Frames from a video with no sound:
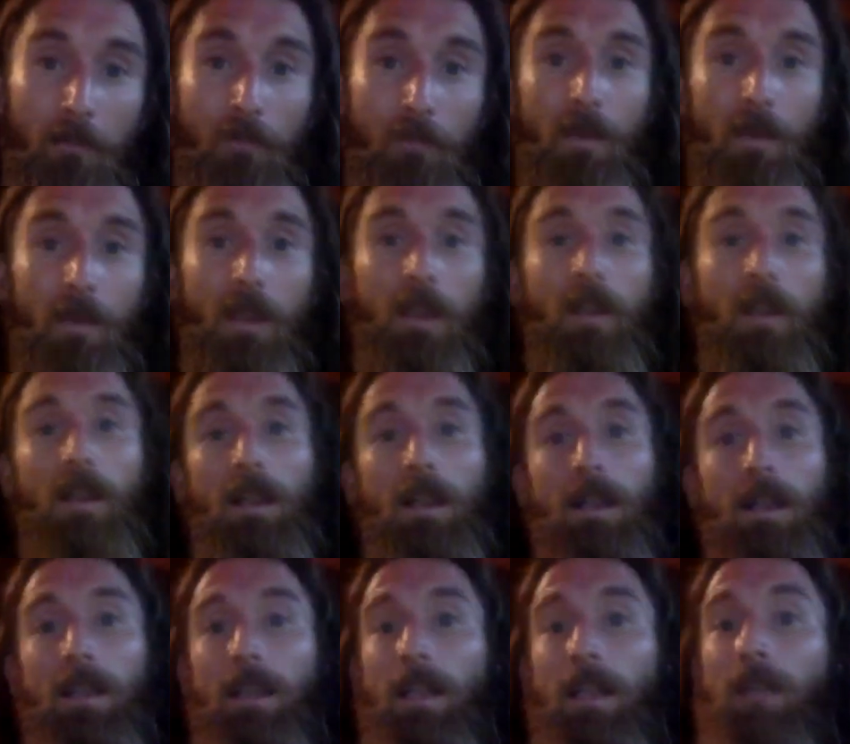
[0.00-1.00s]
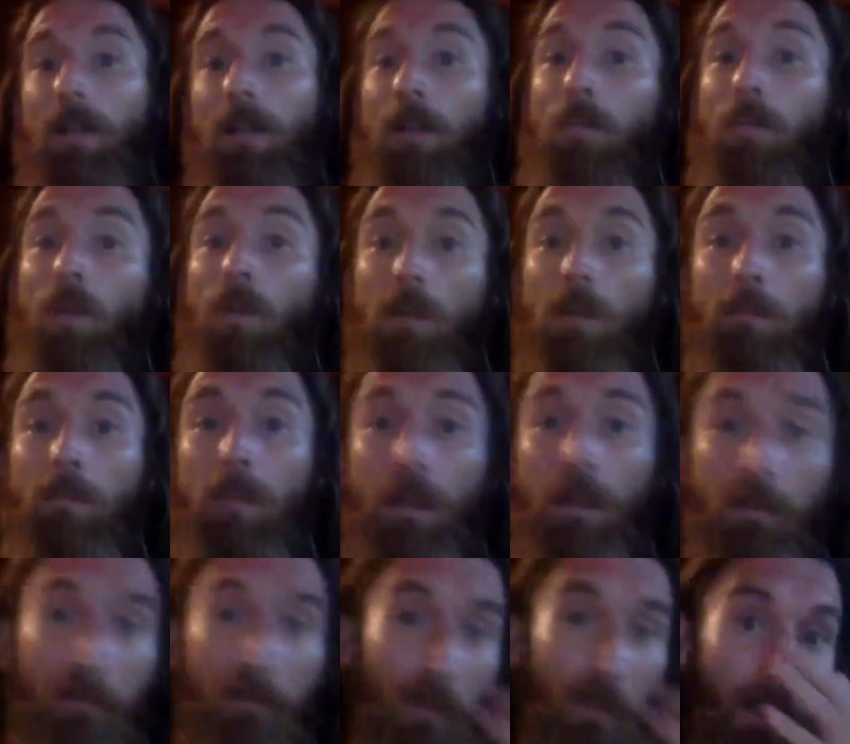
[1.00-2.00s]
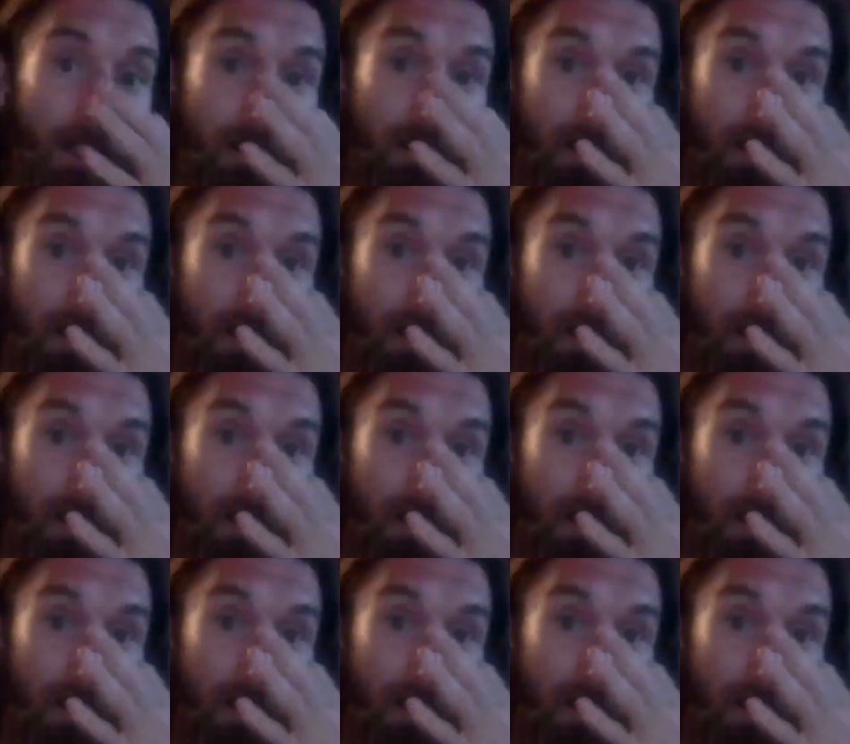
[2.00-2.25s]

and walking barefoot and just